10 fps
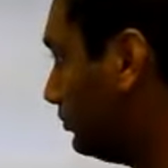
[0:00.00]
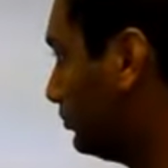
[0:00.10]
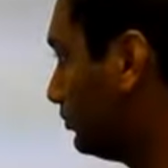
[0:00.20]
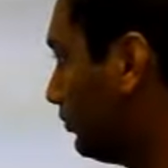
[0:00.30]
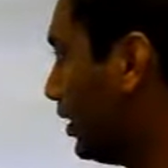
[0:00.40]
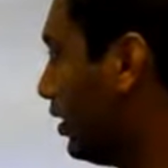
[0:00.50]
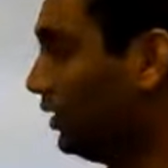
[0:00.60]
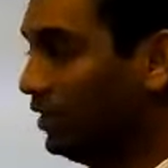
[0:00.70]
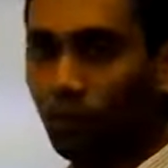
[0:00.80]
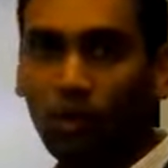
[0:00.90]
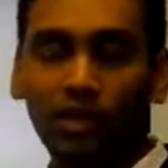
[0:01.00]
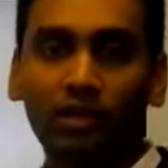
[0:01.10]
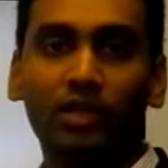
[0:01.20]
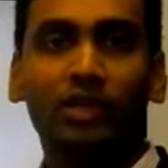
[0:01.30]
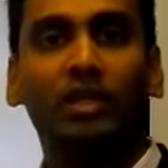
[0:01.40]
And then the working,
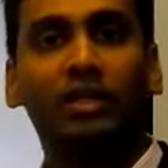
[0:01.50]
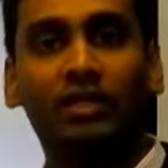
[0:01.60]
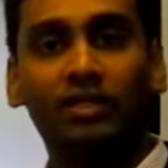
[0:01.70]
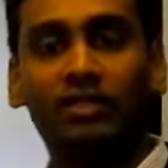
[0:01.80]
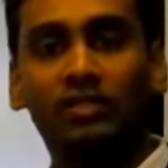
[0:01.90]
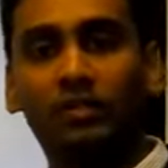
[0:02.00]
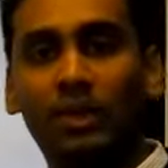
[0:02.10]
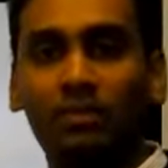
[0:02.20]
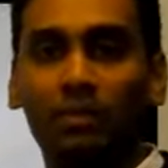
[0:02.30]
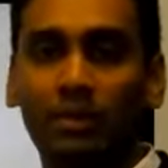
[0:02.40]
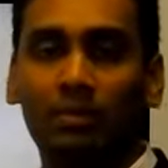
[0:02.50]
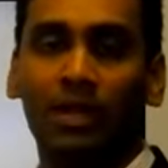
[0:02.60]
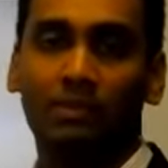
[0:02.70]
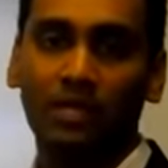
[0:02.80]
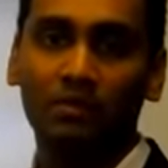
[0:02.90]
this minimum and
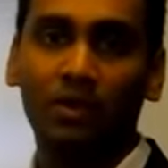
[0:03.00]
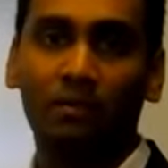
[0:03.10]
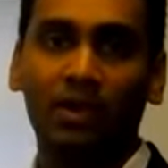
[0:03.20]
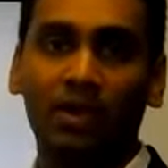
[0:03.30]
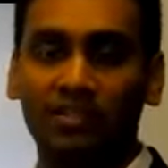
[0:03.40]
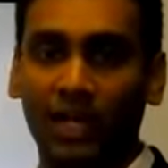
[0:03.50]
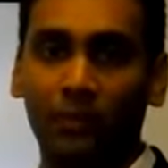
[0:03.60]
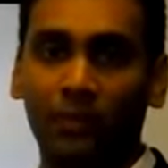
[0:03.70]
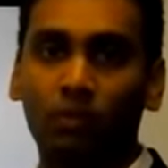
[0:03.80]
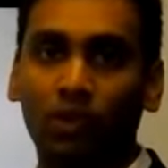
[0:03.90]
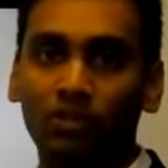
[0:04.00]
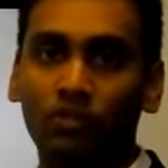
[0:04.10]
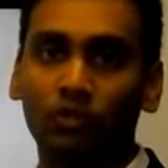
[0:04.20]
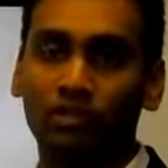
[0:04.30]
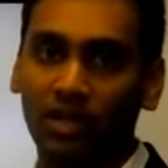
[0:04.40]
maximum governor gets activated once you
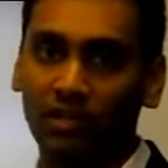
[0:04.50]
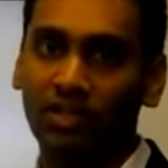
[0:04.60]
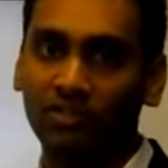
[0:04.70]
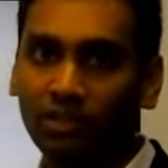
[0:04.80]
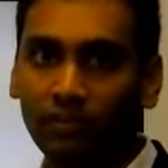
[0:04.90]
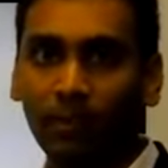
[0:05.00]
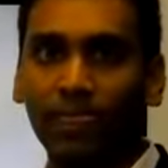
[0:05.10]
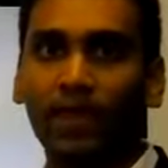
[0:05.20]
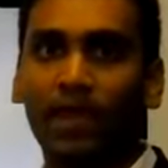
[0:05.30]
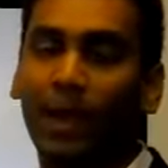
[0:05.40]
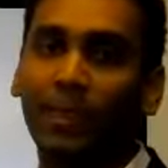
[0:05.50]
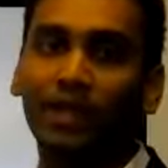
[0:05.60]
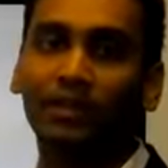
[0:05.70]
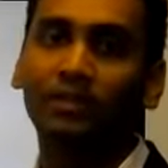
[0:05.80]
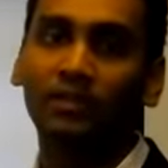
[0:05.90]
start the engine, and
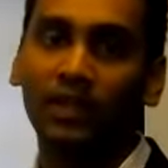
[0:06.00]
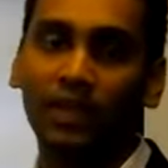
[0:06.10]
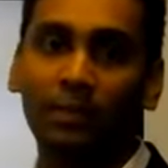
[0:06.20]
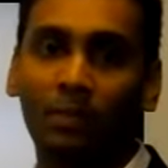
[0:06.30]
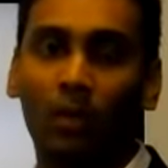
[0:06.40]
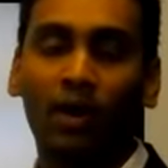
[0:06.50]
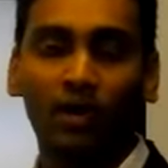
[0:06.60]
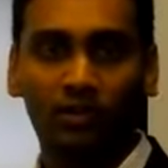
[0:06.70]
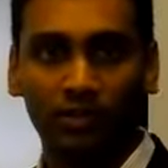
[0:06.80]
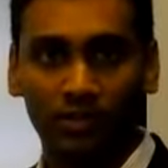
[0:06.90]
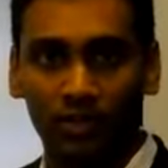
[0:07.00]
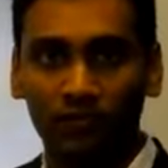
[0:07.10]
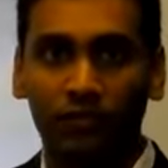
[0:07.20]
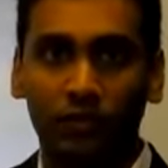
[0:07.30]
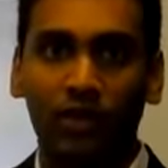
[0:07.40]
then they provide
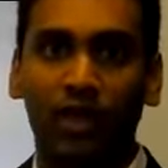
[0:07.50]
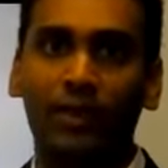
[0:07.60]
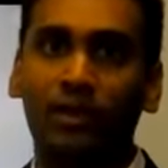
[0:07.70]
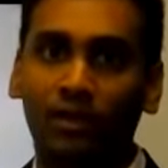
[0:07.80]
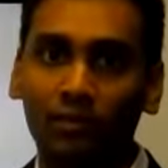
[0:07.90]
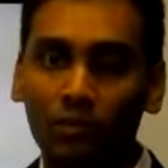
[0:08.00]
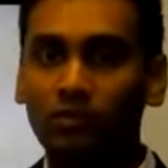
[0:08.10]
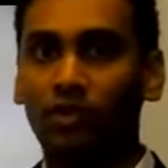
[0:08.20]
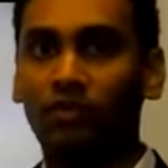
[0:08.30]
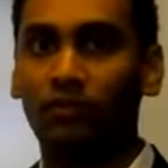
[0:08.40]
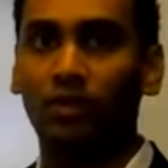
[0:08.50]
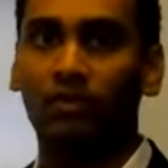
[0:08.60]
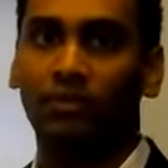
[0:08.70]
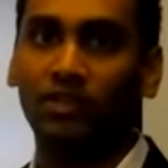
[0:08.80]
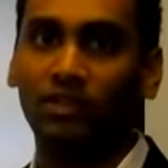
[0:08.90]
certain fuel and then remove certain
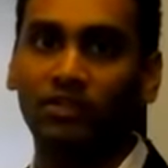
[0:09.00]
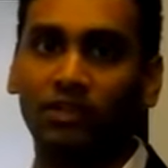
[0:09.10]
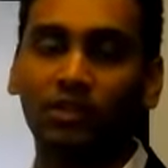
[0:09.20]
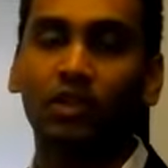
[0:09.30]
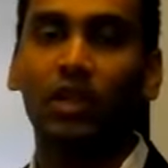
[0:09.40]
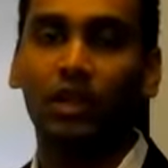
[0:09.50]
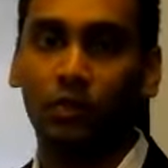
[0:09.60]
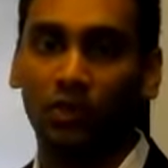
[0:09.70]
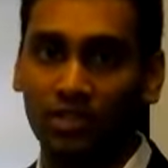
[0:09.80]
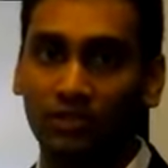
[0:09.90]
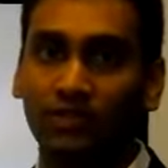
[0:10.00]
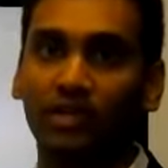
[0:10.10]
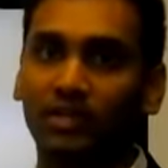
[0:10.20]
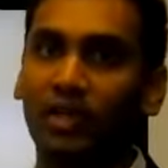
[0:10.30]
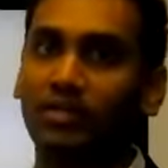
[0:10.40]
fuel from the engine to
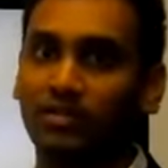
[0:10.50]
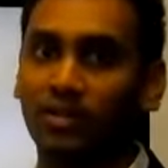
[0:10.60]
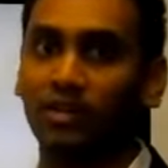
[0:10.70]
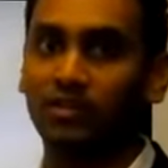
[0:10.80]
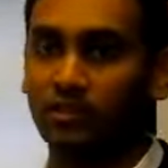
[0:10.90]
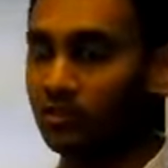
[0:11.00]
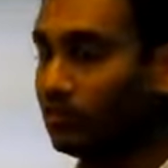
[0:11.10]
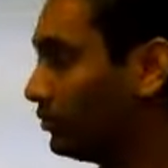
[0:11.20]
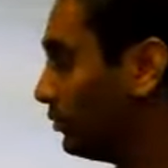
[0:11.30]
achieve the desired stage.